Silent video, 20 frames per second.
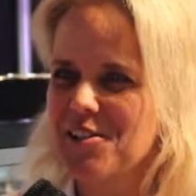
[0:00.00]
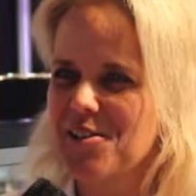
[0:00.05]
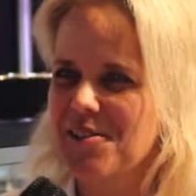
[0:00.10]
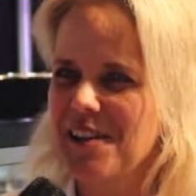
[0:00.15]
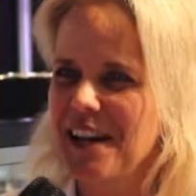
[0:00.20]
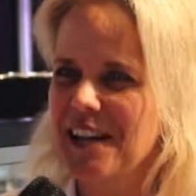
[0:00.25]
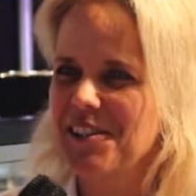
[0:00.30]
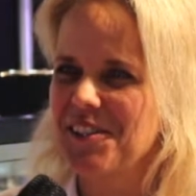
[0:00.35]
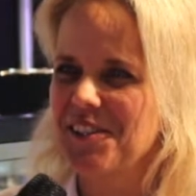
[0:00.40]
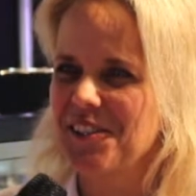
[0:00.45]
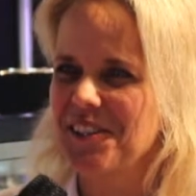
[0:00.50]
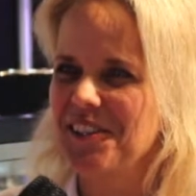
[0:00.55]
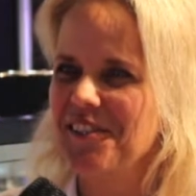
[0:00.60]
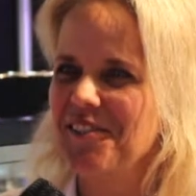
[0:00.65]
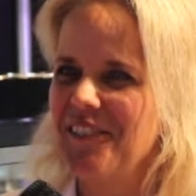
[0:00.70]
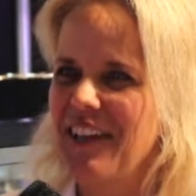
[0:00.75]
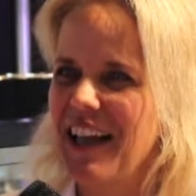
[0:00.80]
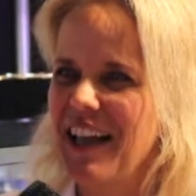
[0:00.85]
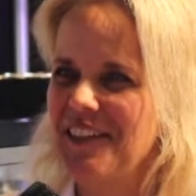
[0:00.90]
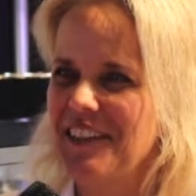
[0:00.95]
Director
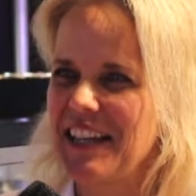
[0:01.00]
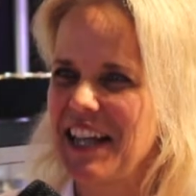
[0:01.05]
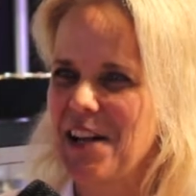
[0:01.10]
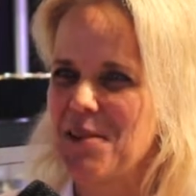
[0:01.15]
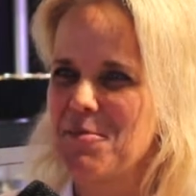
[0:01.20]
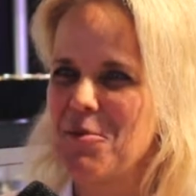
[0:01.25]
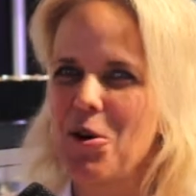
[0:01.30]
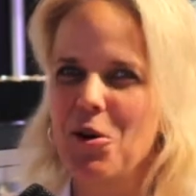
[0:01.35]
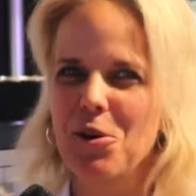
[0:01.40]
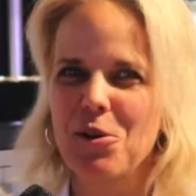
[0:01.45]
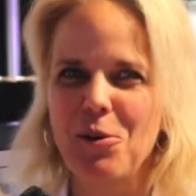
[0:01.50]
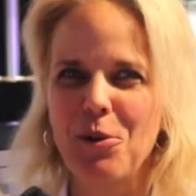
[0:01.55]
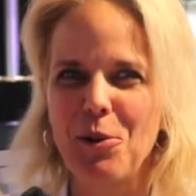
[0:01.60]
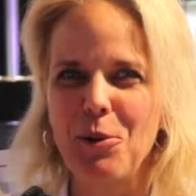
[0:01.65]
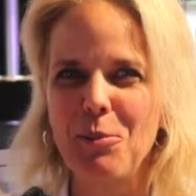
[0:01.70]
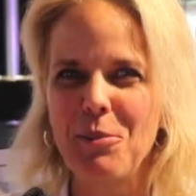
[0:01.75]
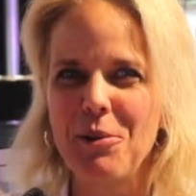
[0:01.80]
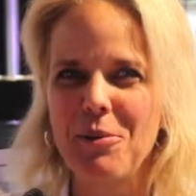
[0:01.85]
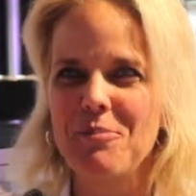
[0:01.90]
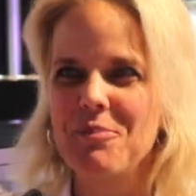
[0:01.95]
at the Adam Hall
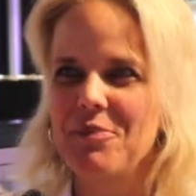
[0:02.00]
Group,